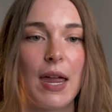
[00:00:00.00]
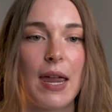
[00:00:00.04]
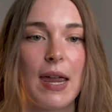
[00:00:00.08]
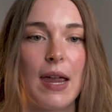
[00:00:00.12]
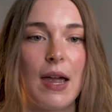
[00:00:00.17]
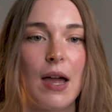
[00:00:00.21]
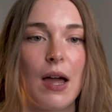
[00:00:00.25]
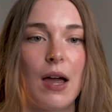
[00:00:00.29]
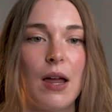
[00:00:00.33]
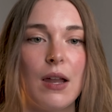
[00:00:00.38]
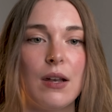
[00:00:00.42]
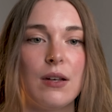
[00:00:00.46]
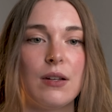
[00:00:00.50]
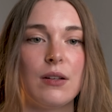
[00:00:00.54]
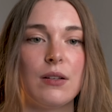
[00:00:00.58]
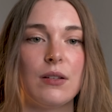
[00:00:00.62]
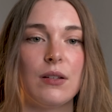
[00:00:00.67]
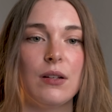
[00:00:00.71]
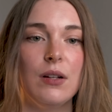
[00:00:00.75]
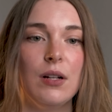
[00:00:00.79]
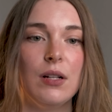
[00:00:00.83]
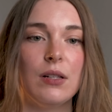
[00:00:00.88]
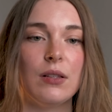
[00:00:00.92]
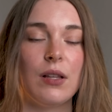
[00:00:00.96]

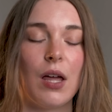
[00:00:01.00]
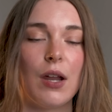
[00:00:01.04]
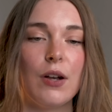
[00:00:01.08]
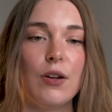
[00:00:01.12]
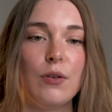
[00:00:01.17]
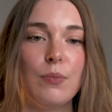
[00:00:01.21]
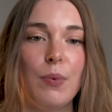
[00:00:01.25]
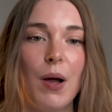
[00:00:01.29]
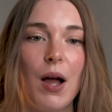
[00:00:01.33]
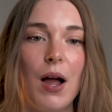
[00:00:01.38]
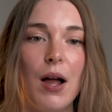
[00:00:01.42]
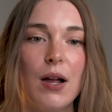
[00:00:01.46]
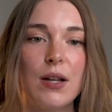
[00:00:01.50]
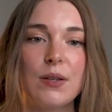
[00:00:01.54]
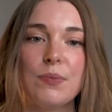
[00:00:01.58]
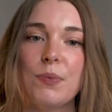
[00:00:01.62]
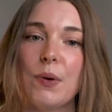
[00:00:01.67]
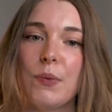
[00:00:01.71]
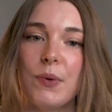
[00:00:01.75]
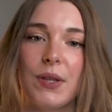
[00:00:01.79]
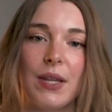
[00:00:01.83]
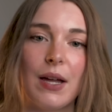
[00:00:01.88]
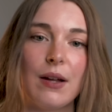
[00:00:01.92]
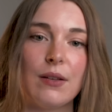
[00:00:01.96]
and Letterboxd,
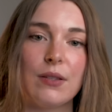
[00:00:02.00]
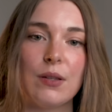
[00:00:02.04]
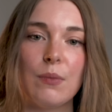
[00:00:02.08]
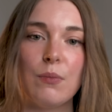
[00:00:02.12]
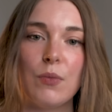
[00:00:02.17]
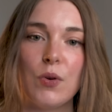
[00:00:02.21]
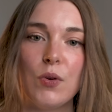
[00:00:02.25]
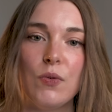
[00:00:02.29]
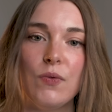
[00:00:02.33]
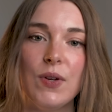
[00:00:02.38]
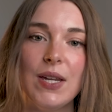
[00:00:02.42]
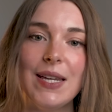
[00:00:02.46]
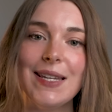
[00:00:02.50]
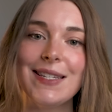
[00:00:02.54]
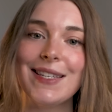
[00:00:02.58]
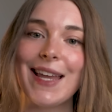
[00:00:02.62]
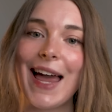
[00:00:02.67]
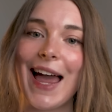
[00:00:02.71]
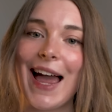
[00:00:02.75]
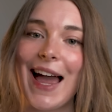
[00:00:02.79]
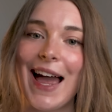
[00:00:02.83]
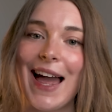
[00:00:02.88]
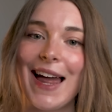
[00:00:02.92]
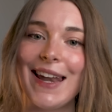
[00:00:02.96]
but without the movies,
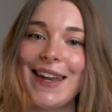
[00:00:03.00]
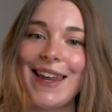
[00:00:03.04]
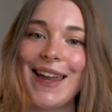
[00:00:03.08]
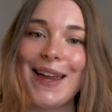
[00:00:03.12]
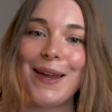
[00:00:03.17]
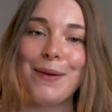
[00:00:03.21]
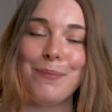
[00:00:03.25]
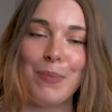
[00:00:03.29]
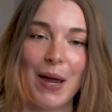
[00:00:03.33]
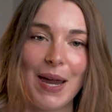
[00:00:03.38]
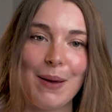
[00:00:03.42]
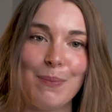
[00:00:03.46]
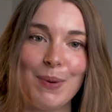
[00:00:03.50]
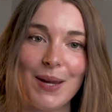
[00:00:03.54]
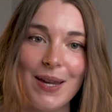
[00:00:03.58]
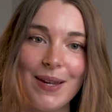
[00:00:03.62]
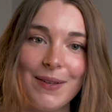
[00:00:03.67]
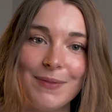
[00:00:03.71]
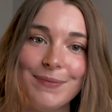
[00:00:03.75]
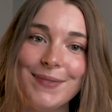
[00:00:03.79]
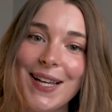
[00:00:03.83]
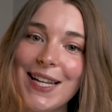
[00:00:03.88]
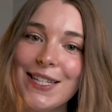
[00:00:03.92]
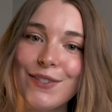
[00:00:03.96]
had a
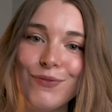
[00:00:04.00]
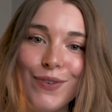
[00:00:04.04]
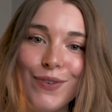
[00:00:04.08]
baby. That's